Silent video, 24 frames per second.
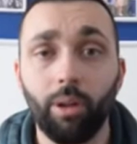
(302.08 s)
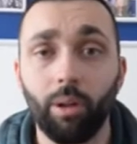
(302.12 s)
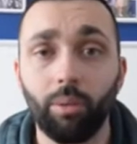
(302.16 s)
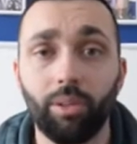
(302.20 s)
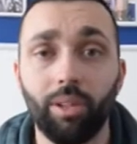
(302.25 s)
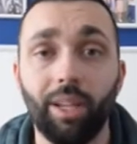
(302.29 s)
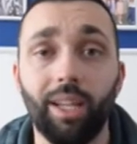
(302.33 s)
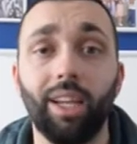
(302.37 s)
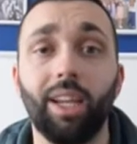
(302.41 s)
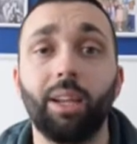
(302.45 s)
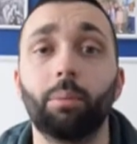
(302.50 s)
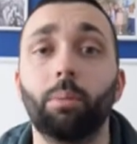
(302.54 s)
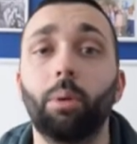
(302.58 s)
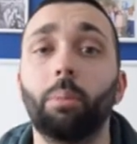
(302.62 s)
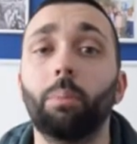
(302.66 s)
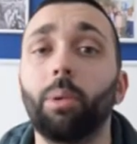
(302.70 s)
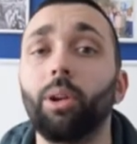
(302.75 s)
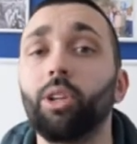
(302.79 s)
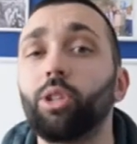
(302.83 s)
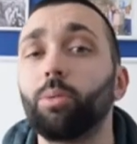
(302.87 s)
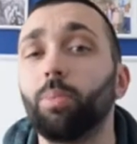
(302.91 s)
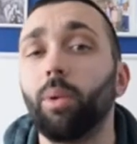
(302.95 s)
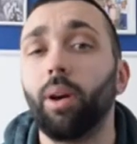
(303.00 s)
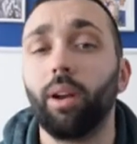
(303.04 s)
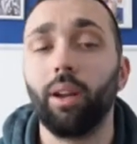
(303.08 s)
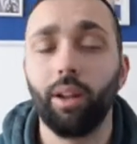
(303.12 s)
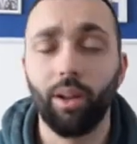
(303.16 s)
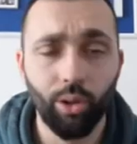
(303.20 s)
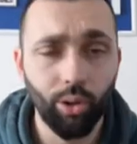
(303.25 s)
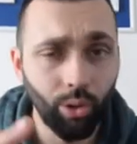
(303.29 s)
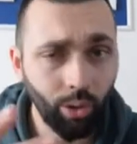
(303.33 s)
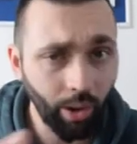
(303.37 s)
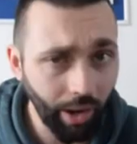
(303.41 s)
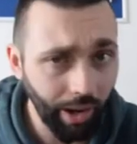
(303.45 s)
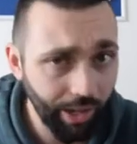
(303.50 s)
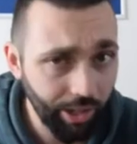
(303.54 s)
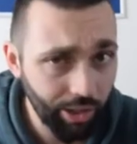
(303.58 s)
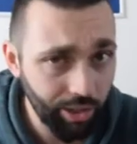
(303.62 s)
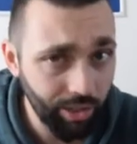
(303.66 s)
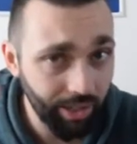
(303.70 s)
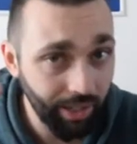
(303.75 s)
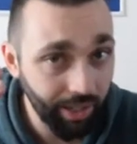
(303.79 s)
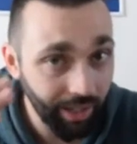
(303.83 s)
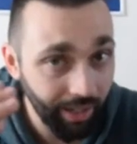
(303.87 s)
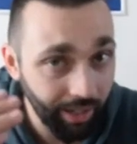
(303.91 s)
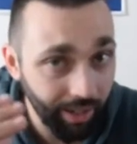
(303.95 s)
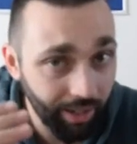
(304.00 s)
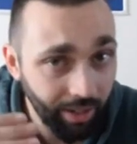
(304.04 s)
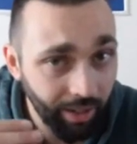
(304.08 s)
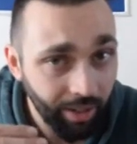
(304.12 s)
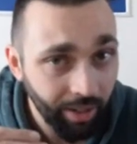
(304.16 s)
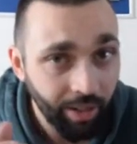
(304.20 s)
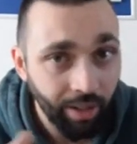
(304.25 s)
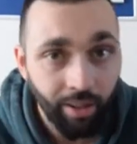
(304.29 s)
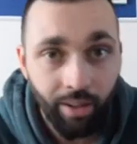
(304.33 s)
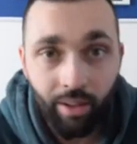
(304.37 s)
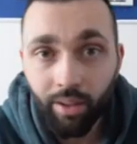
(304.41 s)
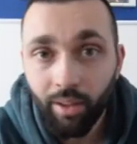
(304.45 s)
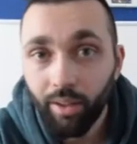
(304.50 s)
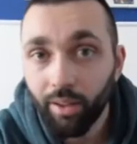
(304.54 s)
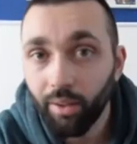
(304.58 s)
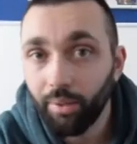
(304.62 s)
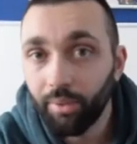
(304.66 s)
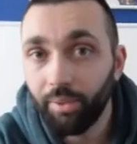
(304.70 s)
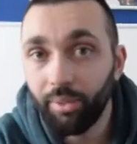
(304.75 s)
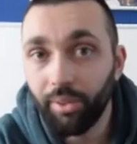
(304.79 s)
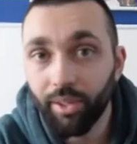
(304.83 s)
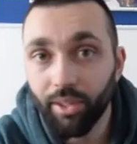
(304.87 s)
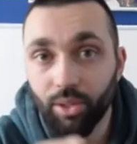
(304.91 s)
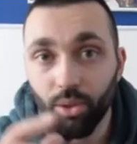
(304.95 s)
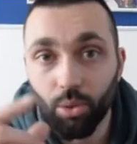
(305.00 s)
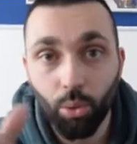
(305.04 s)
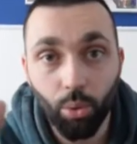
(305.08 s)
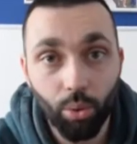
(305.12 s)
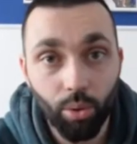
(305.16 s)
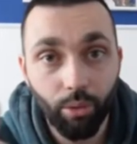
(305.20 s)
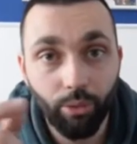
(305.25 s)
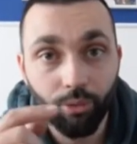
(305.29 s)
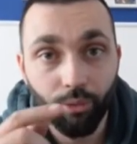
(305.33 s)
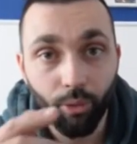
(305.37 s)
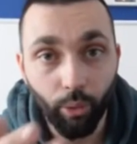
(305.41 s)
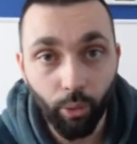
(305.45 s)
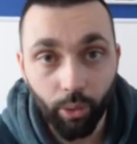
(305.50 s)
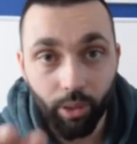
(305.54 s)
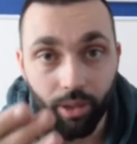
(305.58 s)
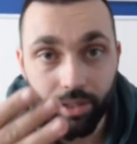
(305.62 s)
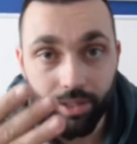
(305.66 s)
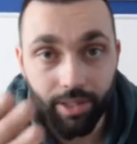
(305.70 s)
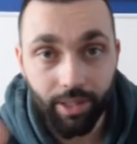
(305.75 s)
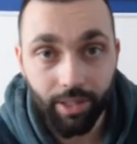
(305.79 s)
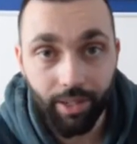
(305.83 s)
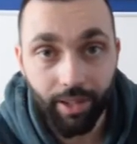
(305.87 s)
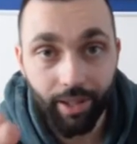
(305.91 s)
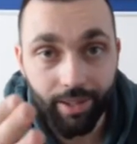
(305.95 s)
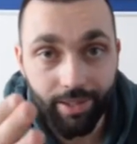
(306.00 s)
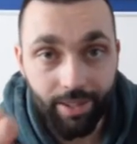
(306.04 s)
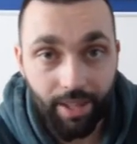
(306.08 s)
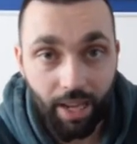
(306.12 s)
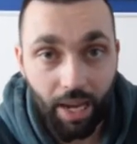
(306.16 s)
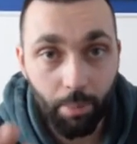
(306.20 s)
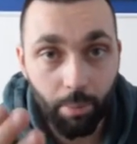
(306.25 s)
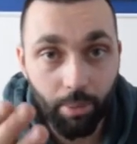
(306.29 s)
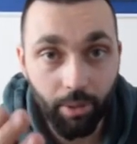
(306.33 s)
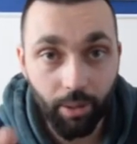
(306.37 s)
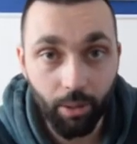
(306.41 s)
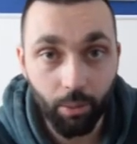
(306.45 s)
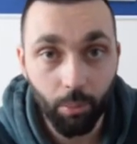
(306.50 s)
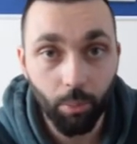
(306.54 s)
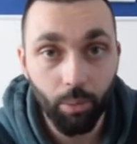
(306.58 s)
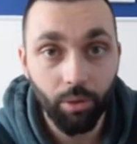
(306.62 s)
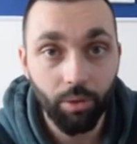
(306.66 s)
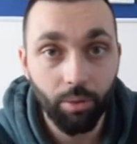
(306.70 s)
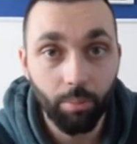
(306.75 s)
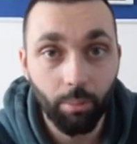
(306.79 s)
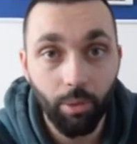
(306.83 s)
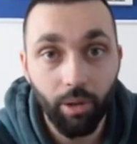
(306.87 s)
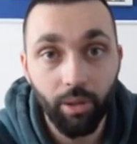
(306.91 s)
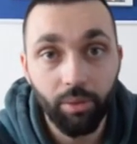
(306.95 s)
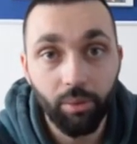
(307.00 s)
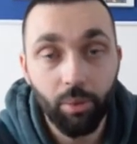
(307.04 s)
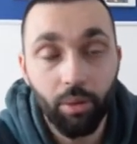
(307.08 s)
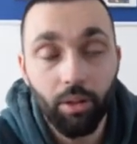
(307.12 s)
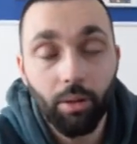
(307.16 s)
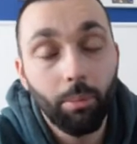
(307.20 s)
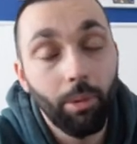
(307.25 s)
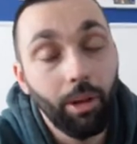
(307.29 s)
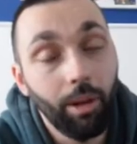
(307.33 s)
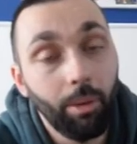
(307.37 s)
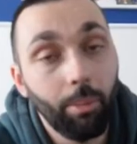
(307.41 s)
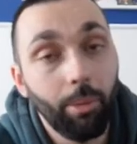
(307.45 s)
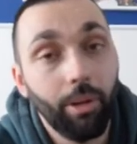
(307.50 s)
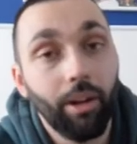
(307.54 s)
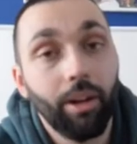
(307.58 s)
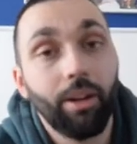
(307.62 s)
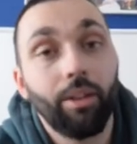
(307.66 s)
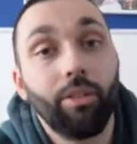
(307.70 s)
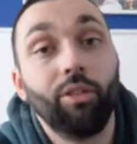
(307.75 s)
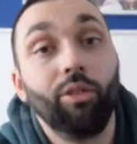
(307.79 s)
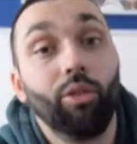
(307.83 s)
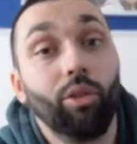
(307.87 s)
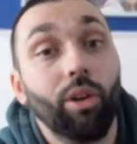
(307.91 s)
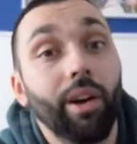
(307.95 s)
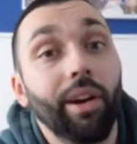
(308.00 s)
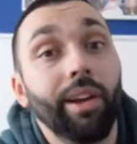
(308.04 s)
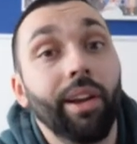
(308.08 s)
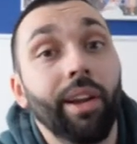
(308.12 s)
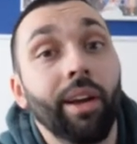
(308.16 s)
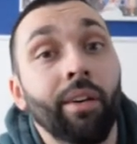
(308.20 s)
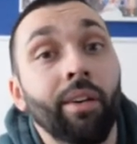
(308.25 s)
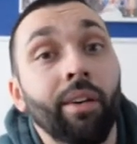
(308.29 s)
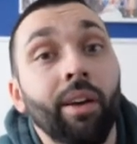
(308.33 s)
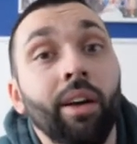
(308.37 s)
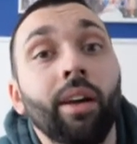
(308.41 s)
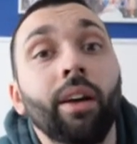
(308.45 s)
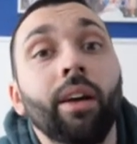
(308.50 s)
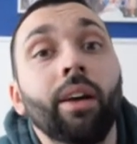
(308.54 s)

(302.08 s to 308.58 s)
able to hear me much better and not actually hear this auto focusing that is happening with my 20mm right now.